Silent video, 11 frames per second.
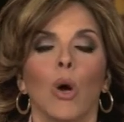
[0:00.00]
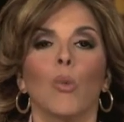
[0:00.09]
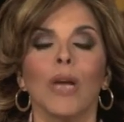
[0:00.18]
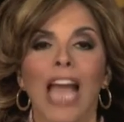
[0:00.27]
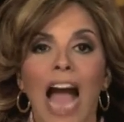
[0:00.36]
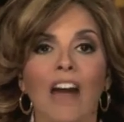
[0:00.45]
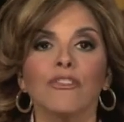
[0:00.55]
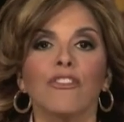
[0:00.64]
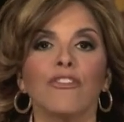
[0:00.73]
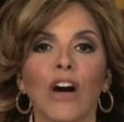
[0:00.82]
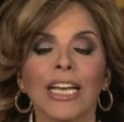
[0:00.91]
We have
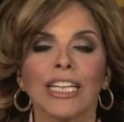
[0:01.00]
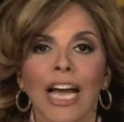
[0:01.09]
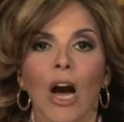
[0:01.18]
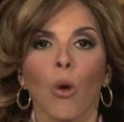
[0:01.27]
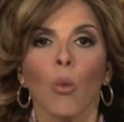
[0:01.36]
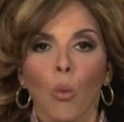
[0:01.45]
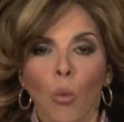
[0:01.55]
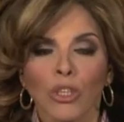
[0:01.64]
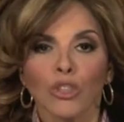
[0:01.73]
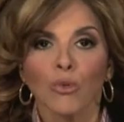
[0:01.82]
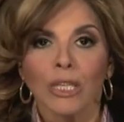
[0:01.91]
to find out
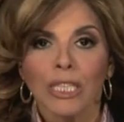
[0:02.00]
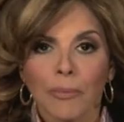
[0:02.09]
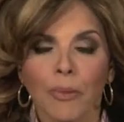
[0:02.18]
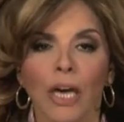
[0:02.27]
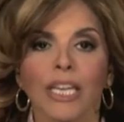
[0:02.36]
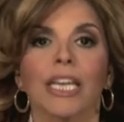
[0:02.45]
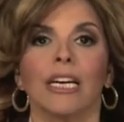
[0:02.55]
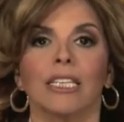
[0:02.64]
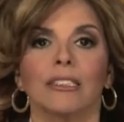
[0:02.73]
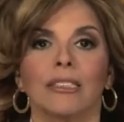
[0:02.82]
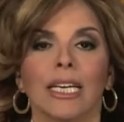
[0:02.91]
what's really bugging
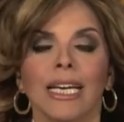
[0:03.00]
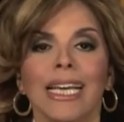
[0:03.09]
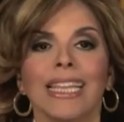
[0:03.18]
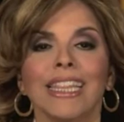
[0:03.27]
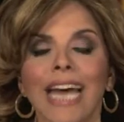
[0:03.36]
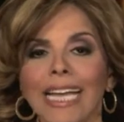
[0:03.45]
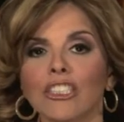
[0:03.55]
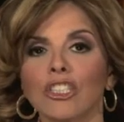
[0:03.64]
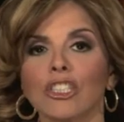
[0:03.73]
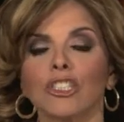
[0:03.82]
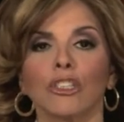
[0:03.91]
us.
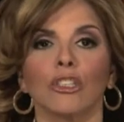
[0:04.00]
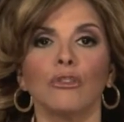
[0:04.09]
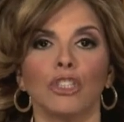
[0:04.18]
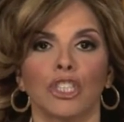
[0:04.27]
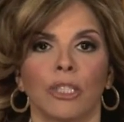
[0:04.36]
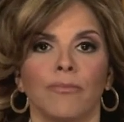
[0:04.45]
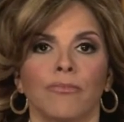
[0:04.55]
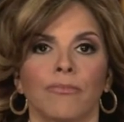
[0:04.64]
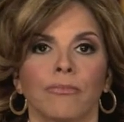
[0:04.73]
That's the solution.